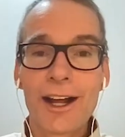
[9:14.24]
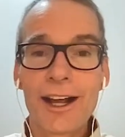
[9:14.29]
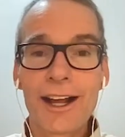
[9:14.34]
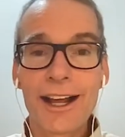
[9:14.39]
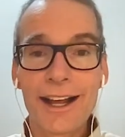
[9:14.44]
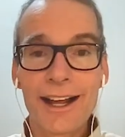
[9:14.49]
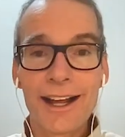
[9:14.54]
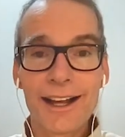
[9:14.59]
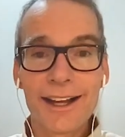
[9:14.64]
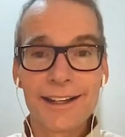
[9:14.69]

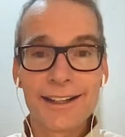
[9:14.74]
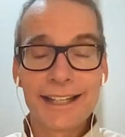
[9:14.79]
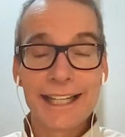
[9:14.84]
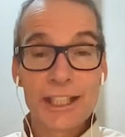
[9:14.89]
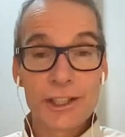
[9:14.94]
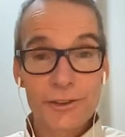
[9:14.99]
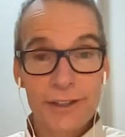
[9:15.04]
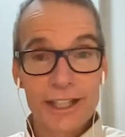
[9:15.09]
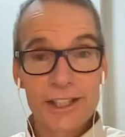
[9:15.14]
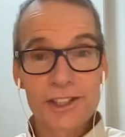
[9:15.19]
Uh,
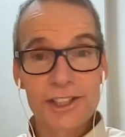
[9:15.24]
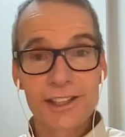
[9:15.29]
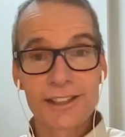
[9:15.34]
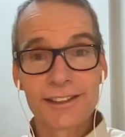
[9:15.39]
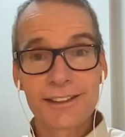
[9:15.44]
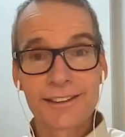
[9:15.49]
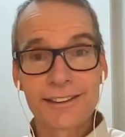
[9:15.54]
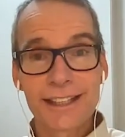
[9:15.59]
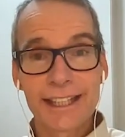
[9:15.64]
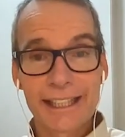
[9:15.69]
integration,
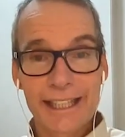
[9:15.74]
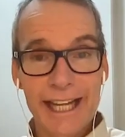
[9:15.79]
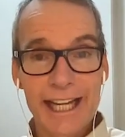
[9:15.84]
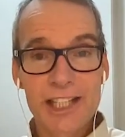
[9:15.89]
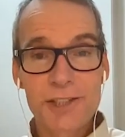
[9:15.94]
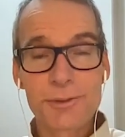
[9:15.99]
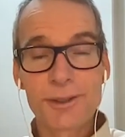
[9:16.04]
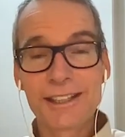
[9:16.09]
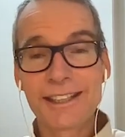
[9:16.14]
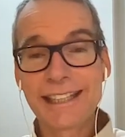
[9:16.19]

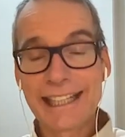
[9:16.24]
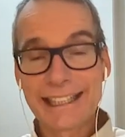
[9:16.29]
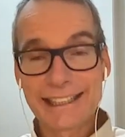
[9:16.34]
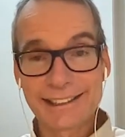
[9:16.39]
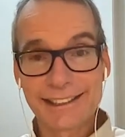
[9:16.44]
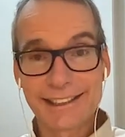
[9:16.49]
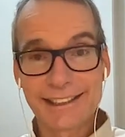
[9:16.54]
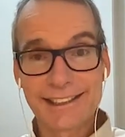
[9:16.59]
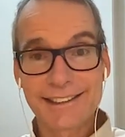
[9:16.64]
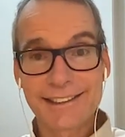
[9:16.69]
engagement, and
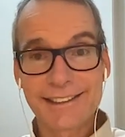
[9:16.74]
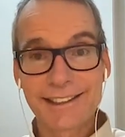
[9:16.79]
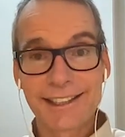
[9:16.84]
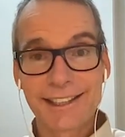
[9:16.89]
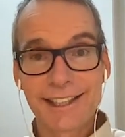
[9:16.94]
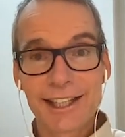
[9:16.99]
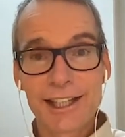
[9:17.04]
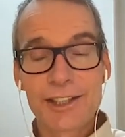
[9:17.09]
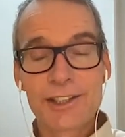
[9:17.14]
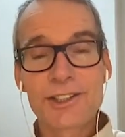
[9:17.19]
analytics.
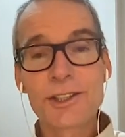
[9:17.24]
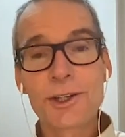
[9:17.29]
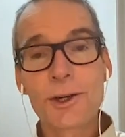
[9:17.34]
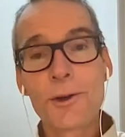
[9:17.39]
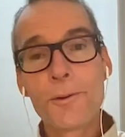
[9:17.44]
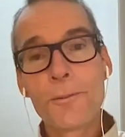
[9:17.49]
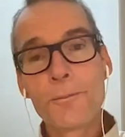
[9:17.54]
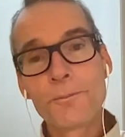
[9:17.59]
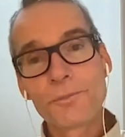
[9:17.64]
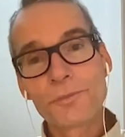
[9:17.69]

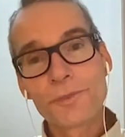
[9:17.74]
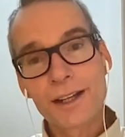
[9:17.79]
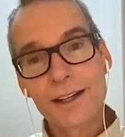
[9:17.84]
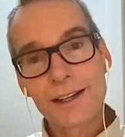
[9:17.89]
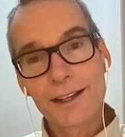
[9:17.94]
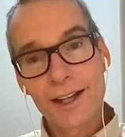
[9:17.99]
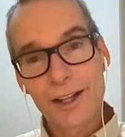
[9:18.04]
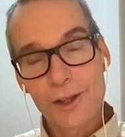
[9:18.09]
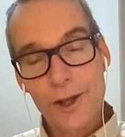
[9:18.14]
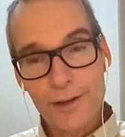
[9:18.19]
So
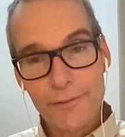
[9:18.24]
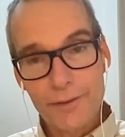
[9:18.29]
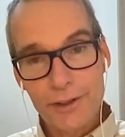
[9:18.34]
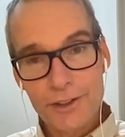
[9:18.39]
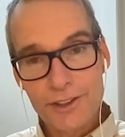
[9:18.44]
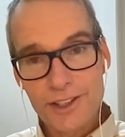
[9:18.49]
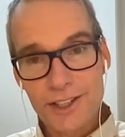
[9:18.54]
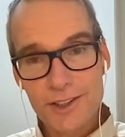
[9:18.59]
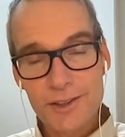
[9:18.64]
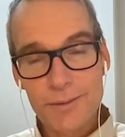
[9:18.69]
a lot of other
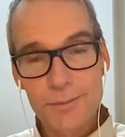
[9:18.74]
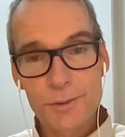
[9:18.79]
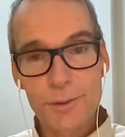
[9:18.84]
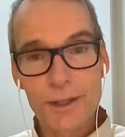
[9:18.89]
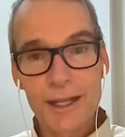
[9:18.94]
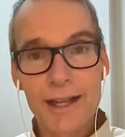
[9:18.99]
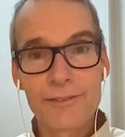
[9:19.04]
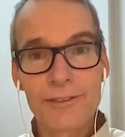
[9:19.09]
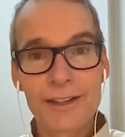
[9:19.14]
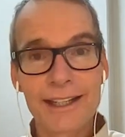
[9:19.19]
systems will
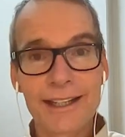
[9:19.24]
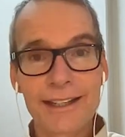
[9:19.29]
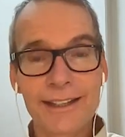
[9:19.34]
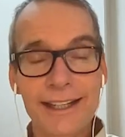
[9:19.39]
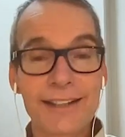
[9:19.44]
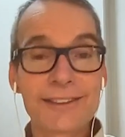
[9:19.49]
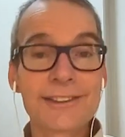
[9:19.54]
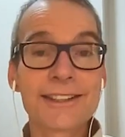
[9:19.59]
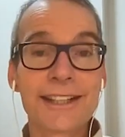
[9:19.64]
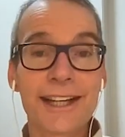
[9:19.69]
have like an
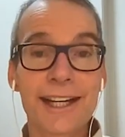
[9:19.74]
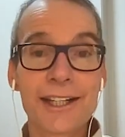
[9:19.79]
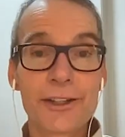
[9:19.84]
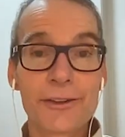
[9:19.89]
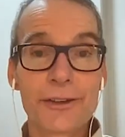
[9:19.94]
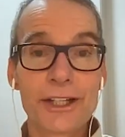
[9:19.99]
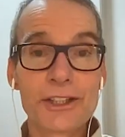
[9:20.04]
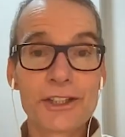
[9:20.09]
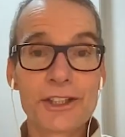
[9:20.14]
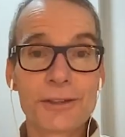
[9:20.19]
LTI
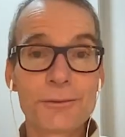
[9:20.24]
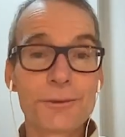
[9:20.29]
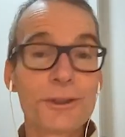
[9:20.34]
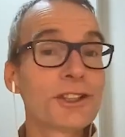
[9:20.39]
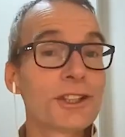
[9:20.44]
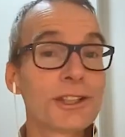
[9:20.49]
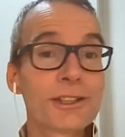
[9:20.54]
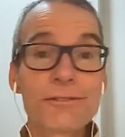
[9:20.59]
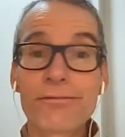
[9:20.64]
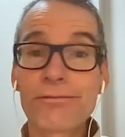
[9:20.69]
integration,
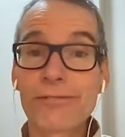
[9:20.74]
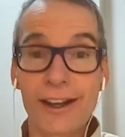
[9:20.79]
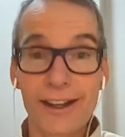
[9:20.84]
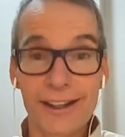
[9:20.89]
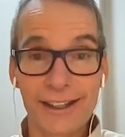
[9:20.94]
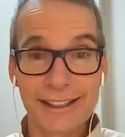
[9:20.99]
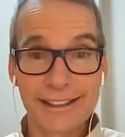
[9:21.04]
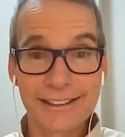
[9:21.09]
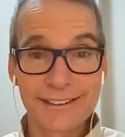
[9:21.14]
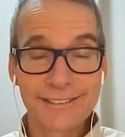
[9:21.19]
which is
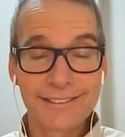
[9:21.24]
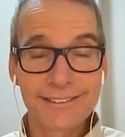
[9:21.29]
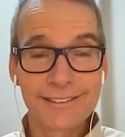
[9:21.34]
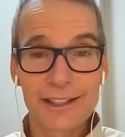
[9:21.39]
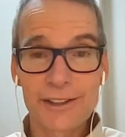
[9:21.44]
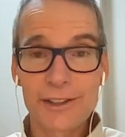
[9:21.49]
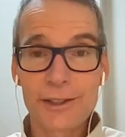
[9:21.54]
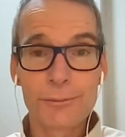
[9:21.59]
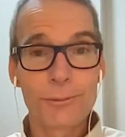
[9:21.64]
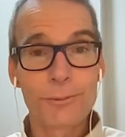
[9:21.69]
fine,
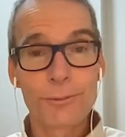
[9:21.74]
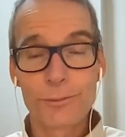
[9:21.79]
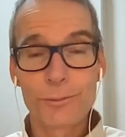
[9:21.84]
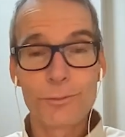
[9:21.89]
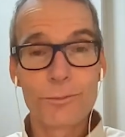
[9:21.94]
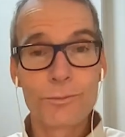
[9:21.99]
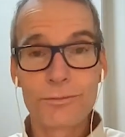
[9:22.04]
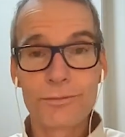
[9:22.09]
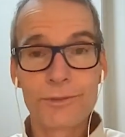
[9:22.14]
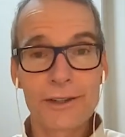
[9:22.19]
nothing,
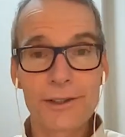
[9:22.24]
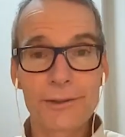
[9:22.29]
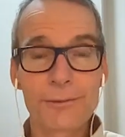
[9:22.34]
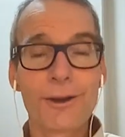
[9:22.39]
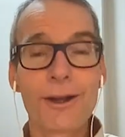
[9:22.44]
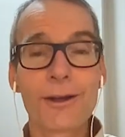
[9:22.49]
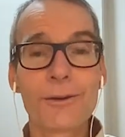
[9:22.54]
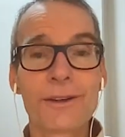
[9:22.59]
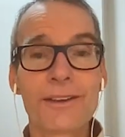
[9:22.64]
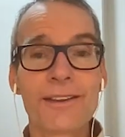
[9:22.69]
nothing
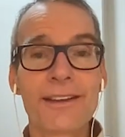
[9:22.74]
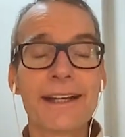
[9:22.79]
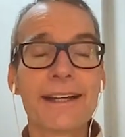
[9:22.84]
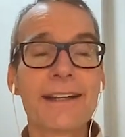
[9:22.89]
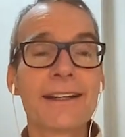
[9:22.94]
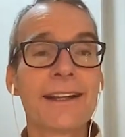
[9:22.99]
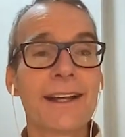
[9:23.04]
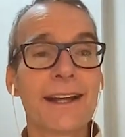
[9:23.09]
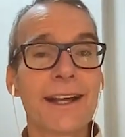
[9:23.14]
wrong with it.